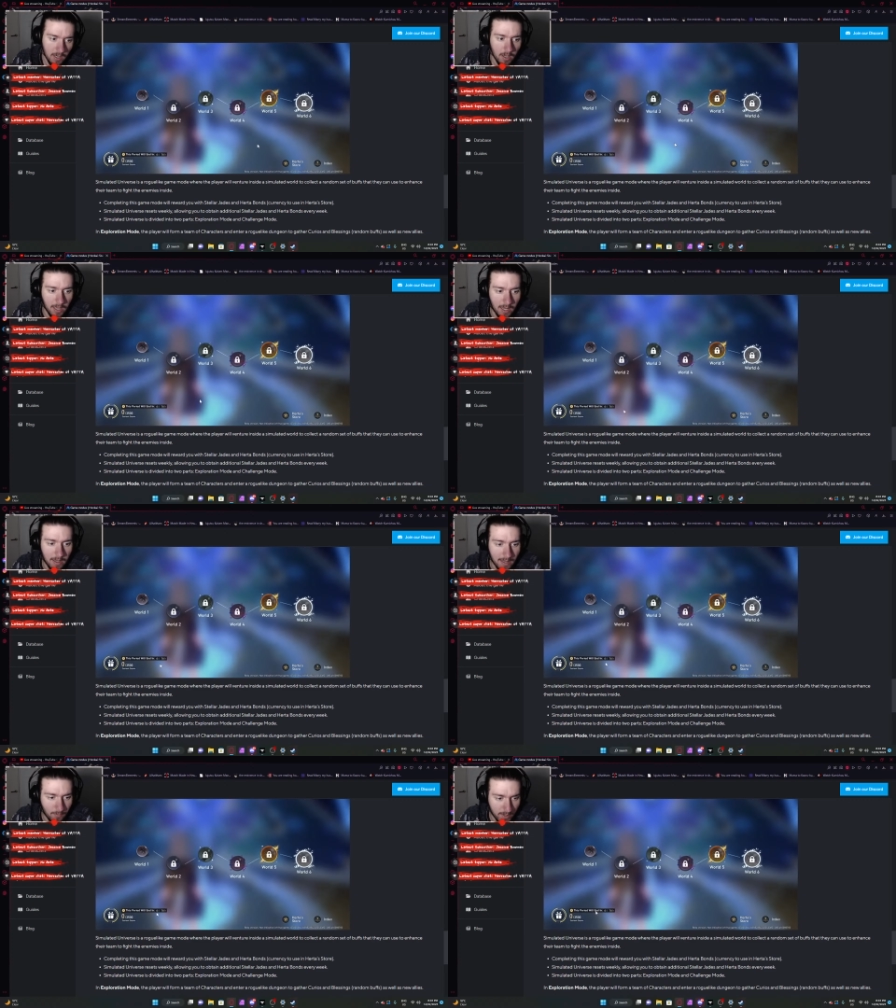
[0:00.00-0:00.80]

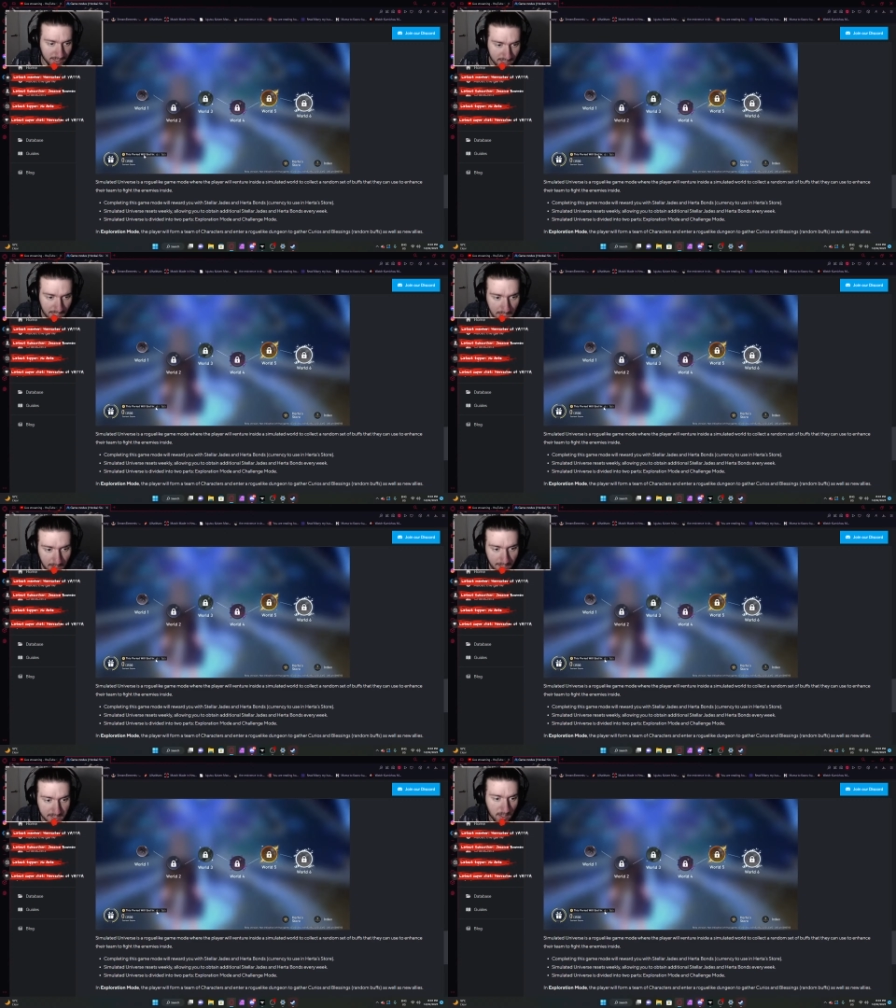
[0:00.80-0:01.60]
Uh, we can see
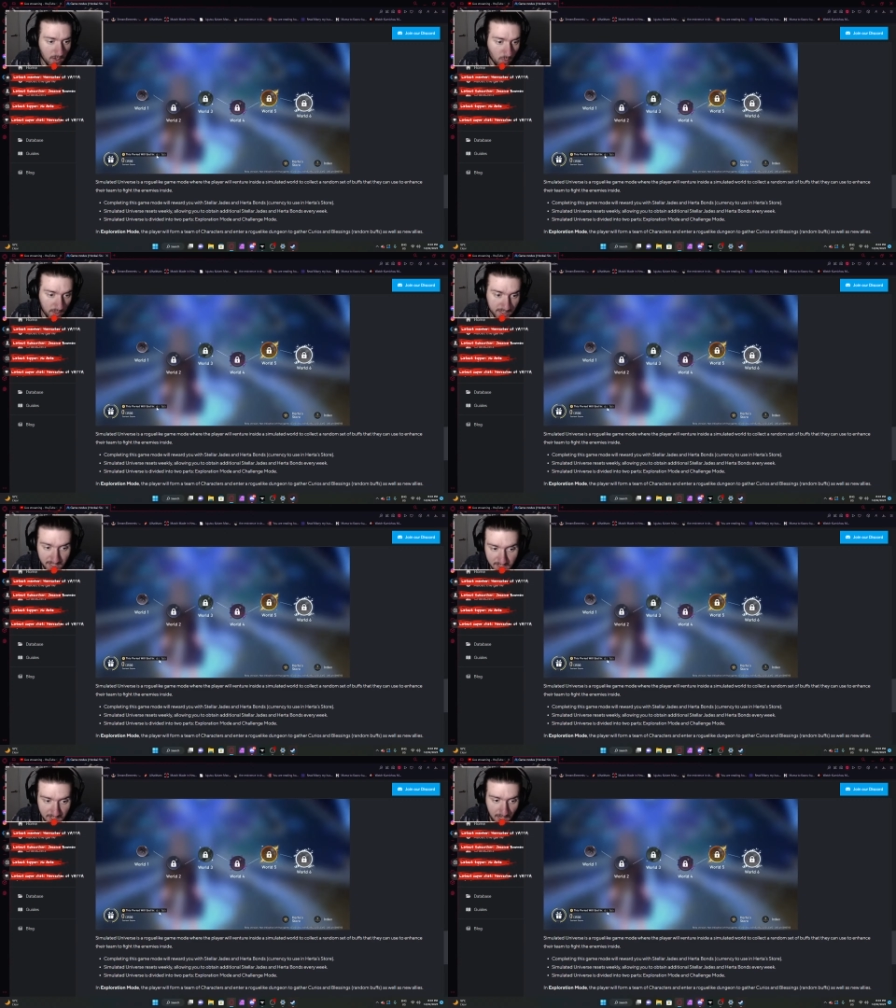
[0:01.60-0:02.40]
here it has a, a
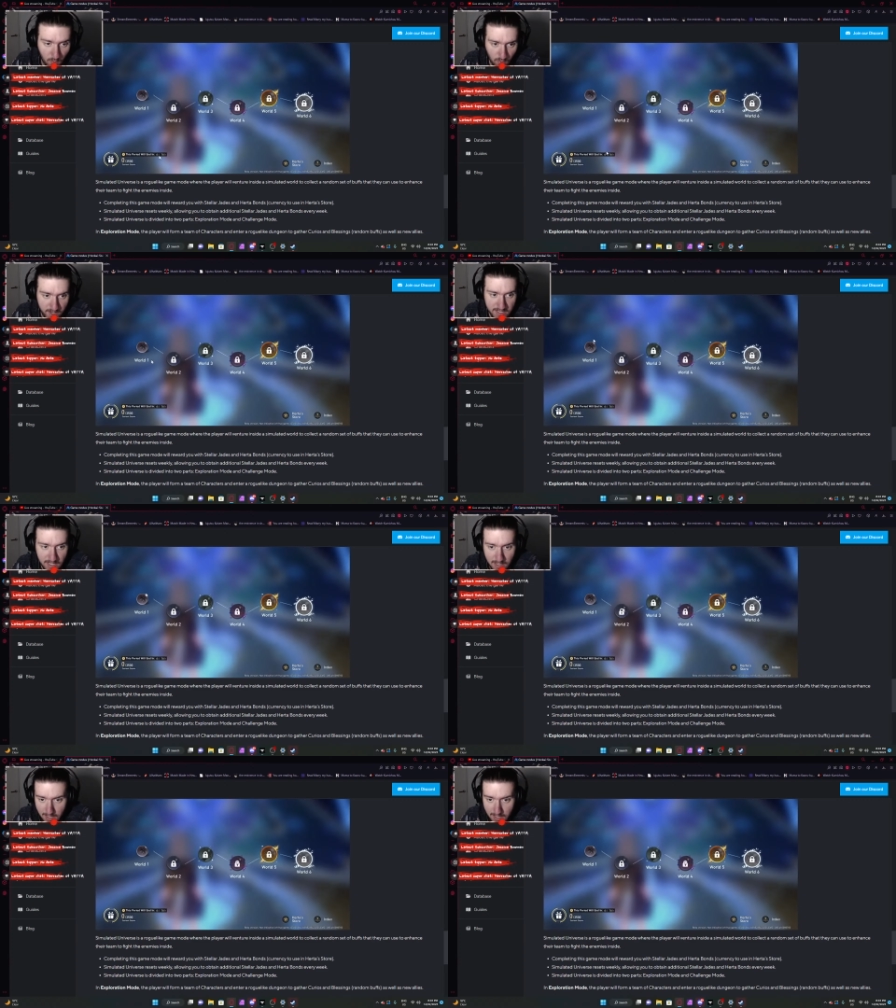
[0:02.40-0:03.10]
six-day reset,